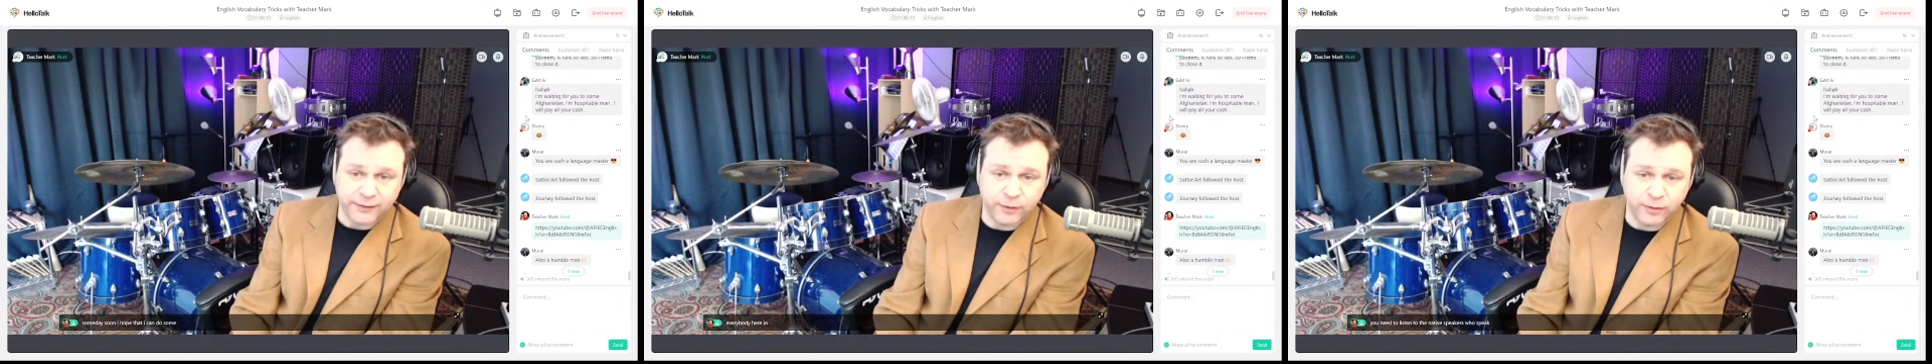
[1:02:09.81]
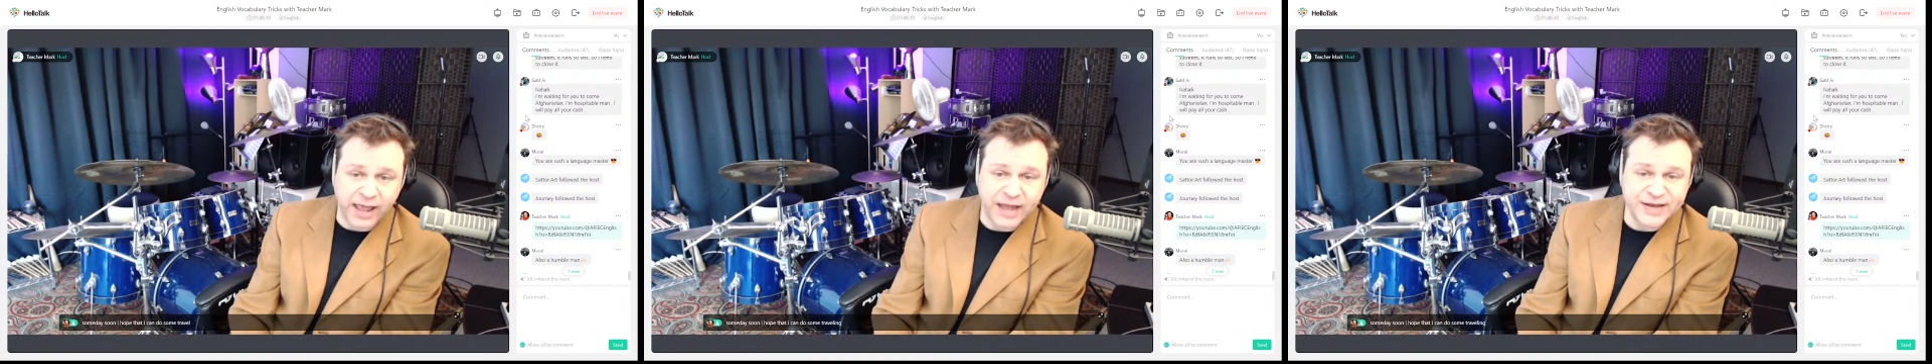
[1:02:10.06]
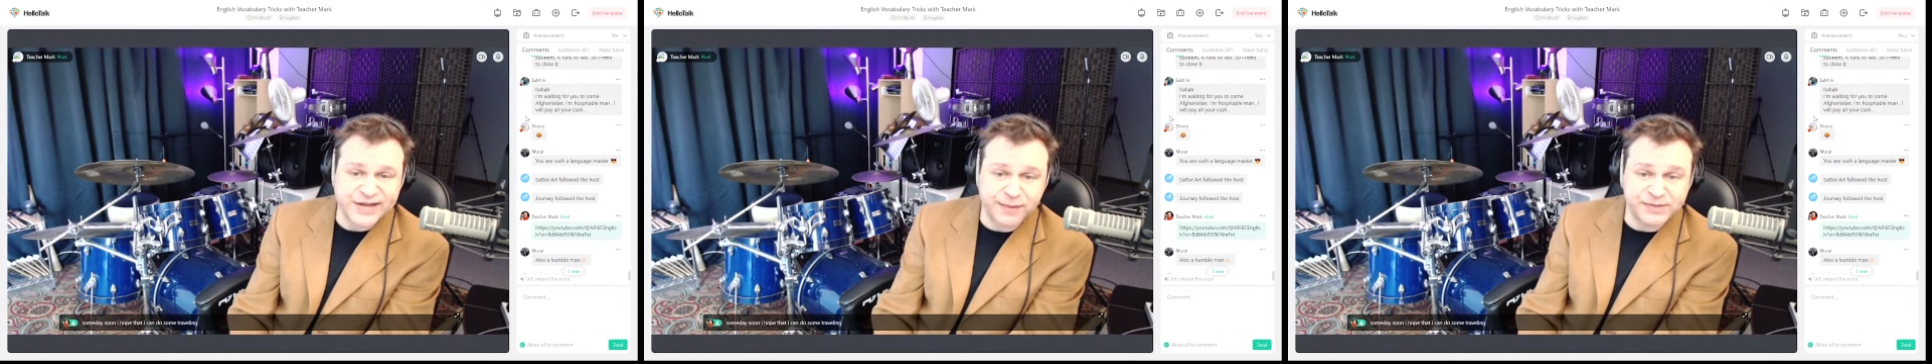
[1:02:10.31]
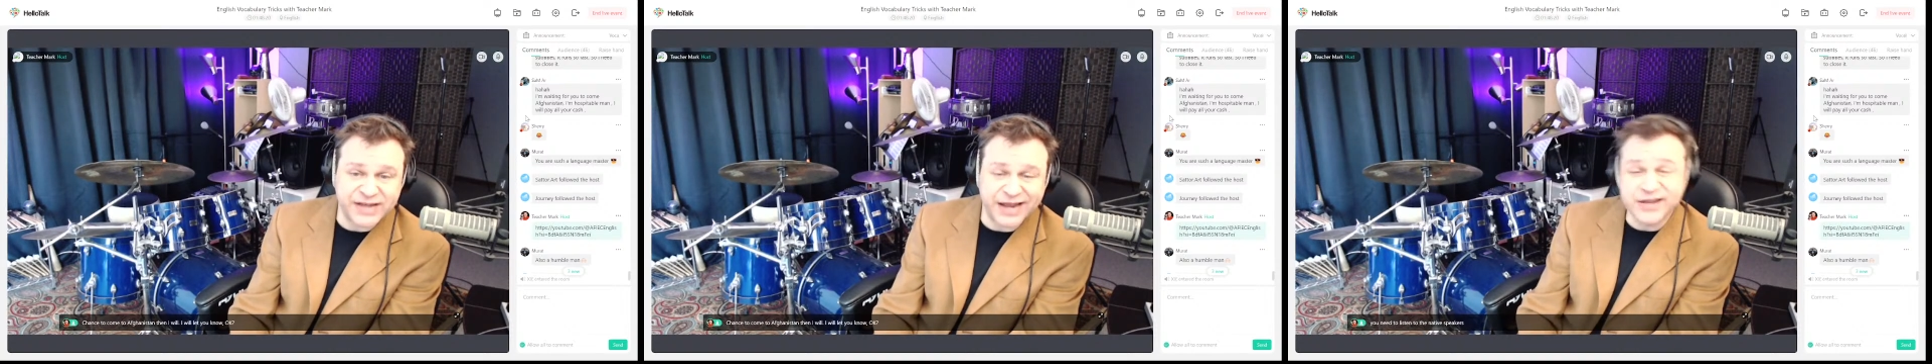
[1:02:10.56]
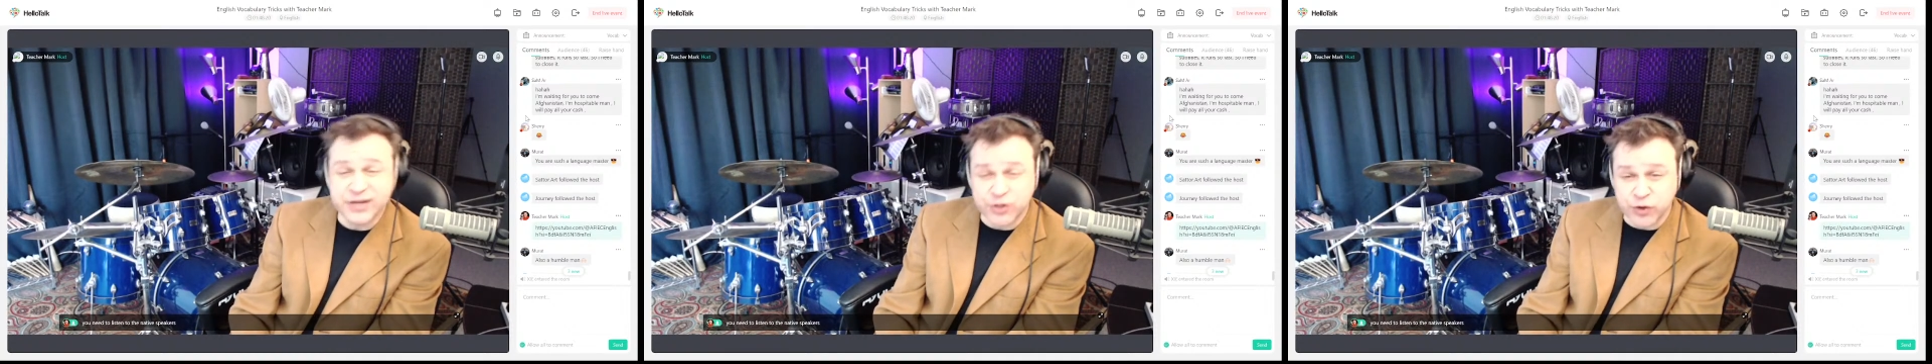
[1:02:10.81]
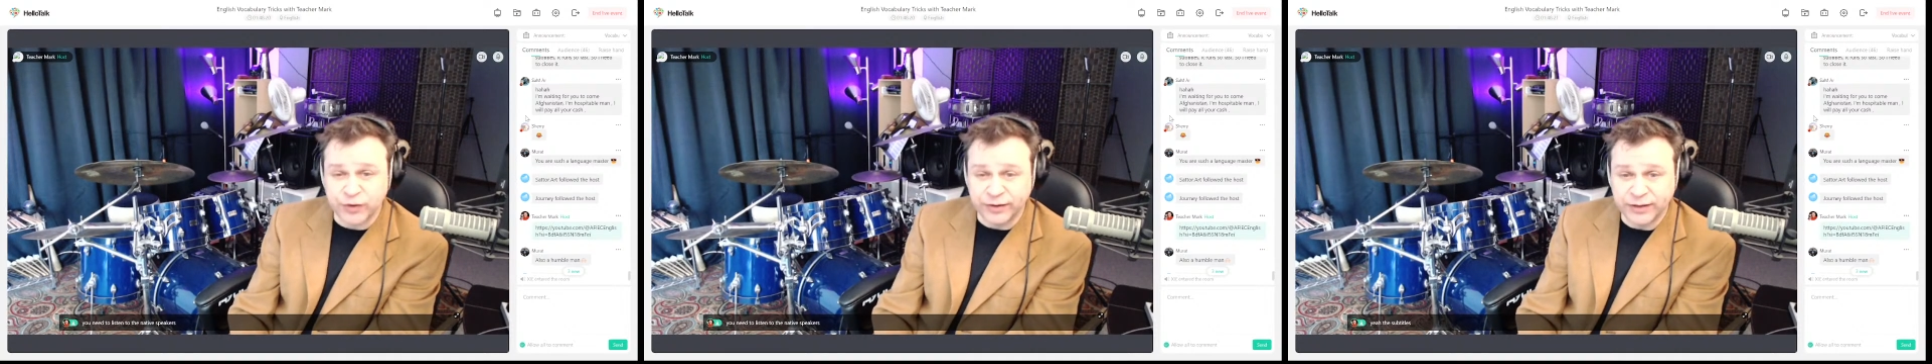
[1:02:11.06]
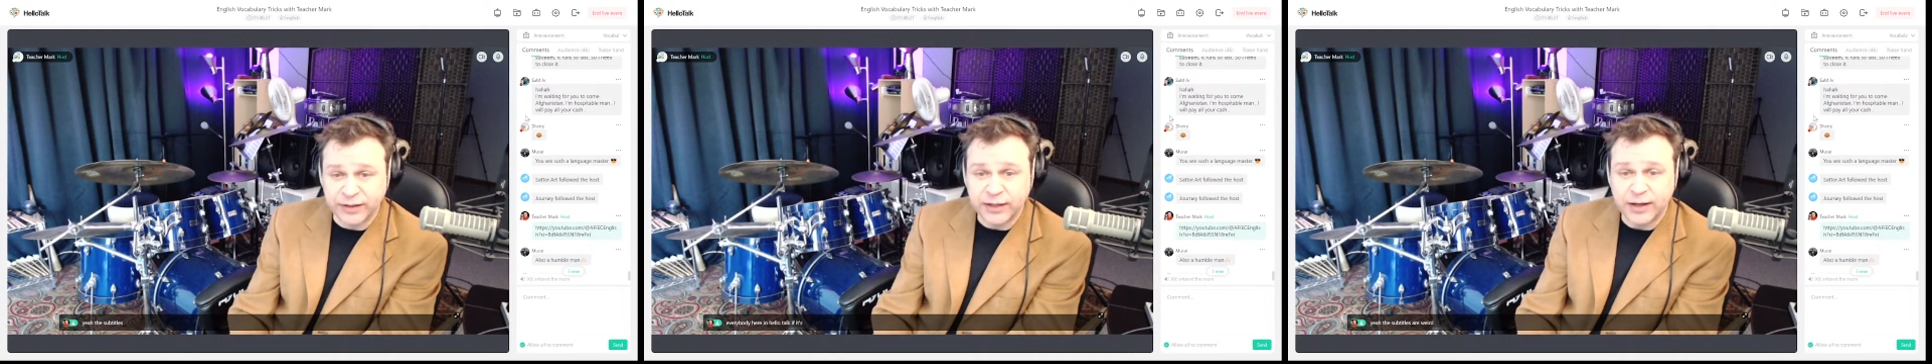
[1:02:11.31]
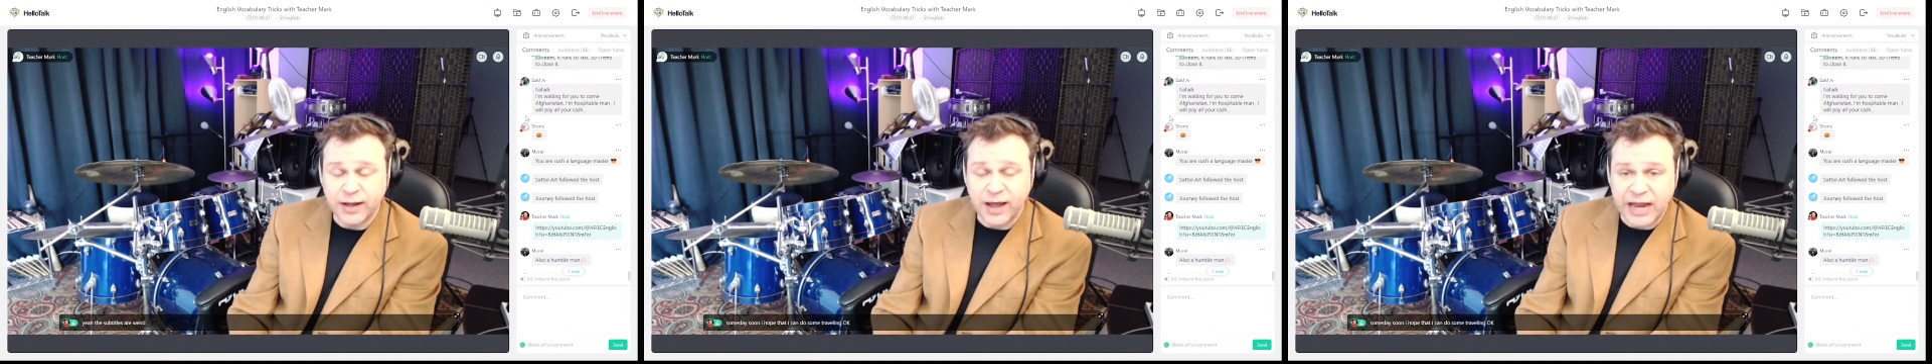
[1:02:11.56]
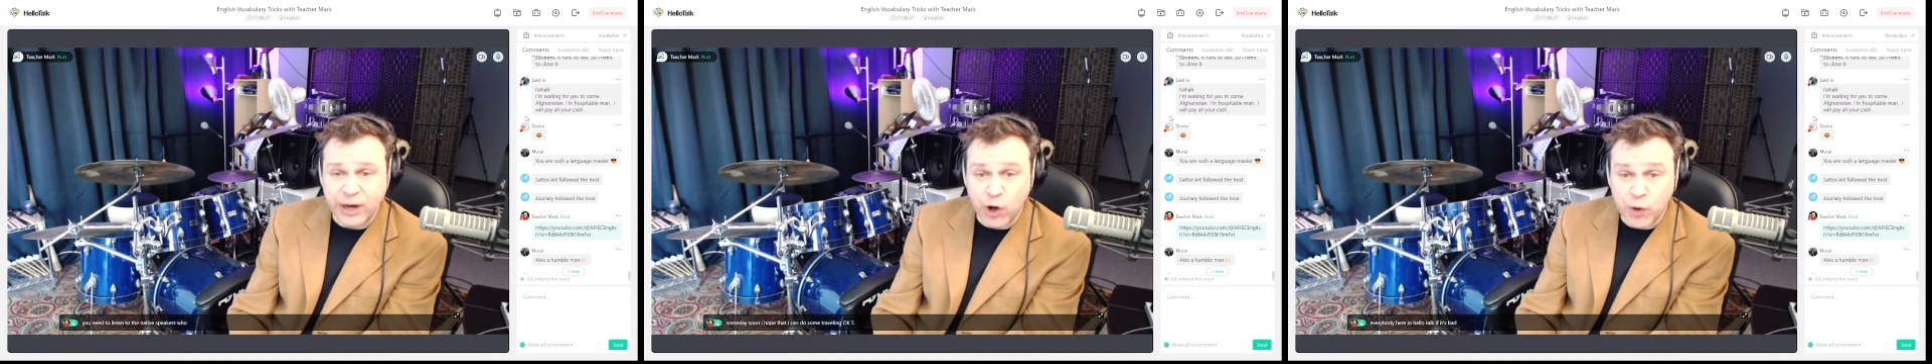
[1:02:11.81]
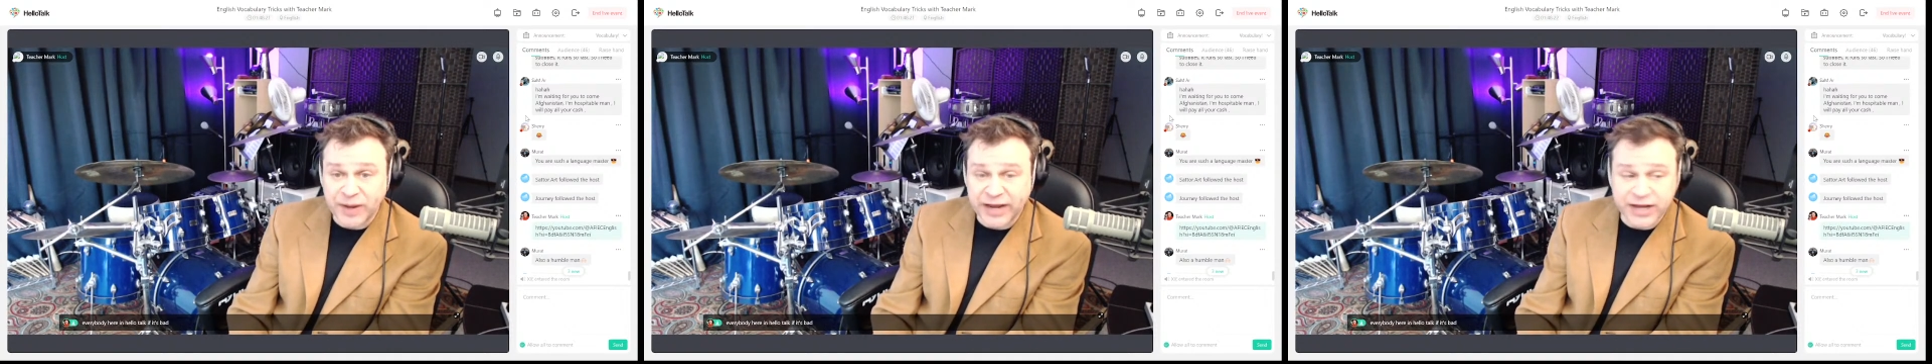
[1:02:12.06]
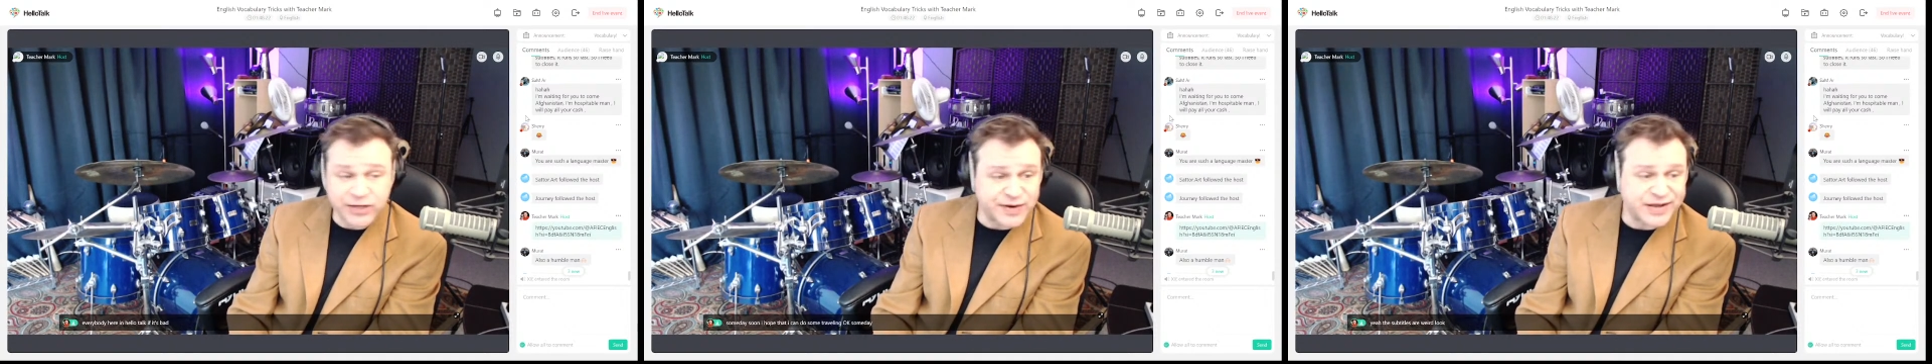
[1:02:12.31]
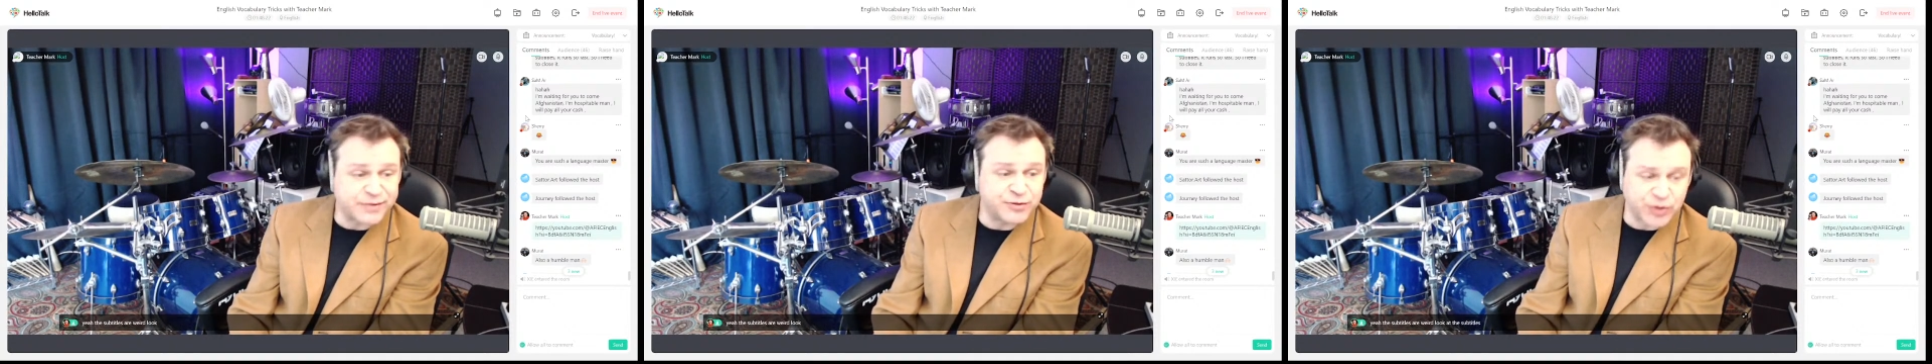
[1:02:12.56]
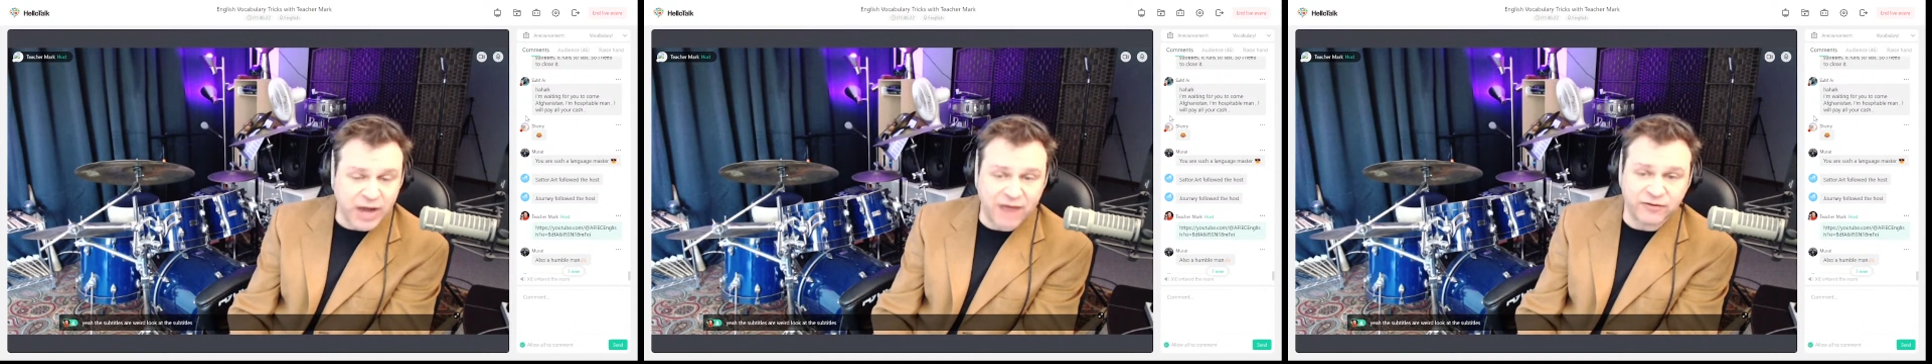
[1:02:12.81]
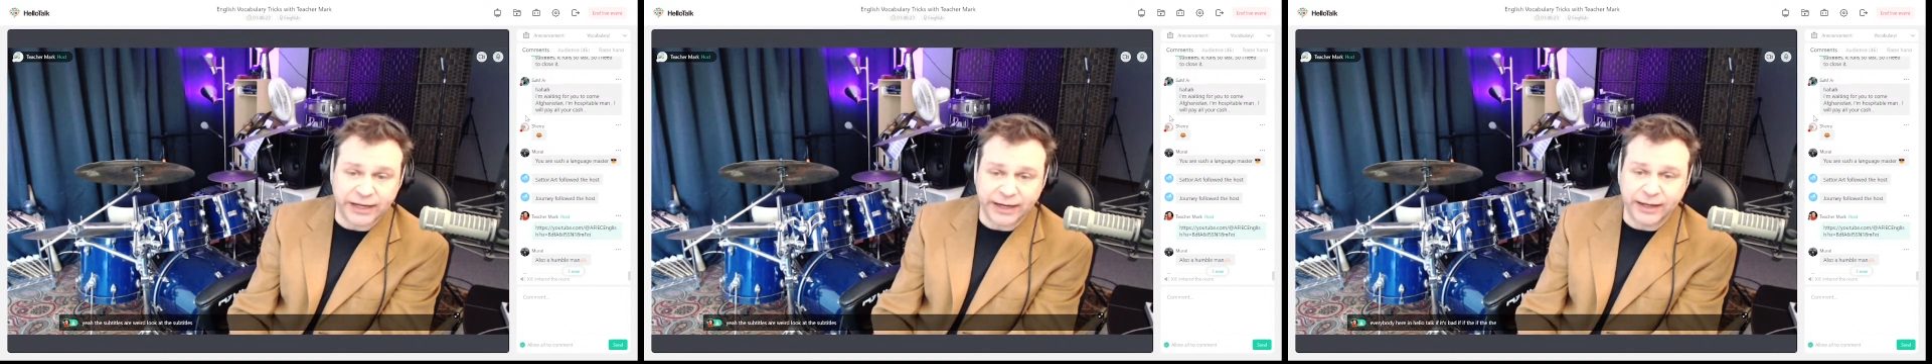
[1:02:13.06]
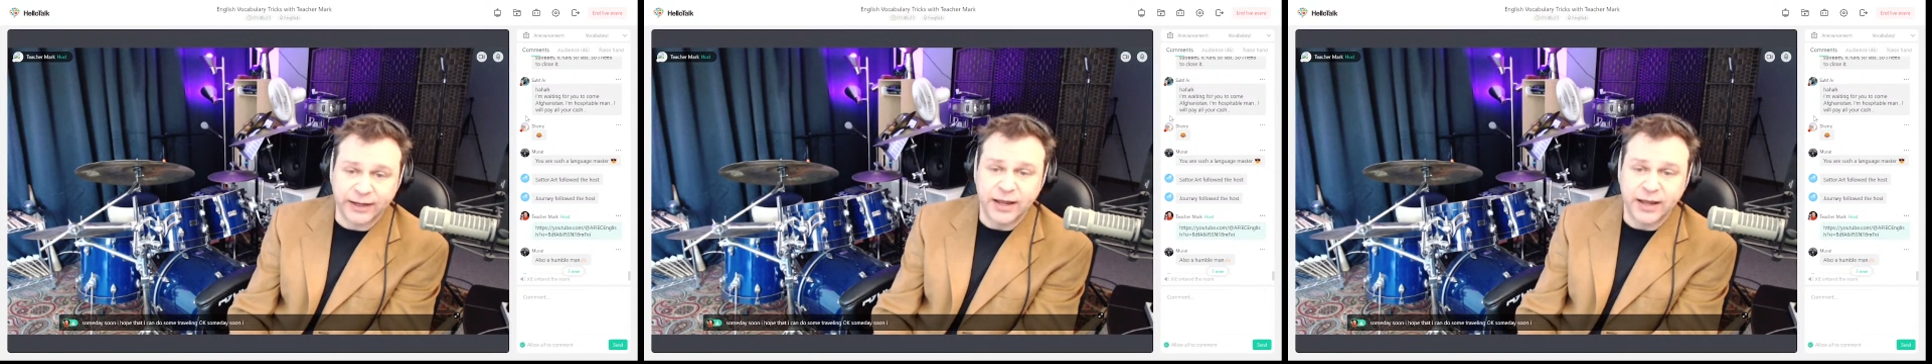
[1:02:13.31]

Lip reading: Okay? Someday soon. I hope I can do some traveling.